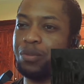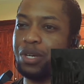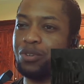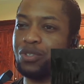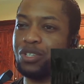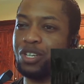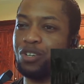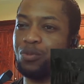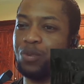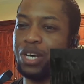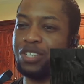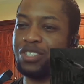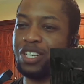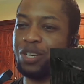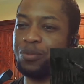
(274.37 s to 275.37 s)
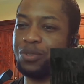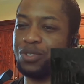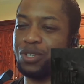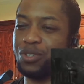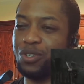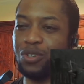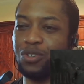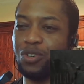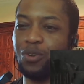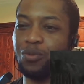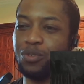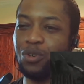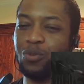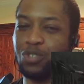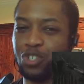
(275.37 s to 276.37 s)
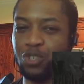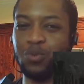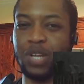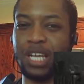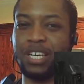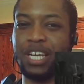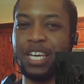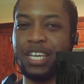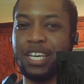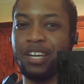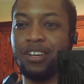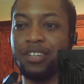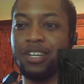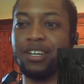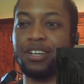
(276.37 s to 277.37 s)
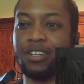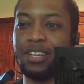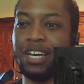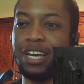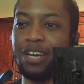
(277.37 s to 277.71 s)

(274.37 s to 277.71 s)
I was trying to waste ammo. Don't shoot that thing, get up there, climb.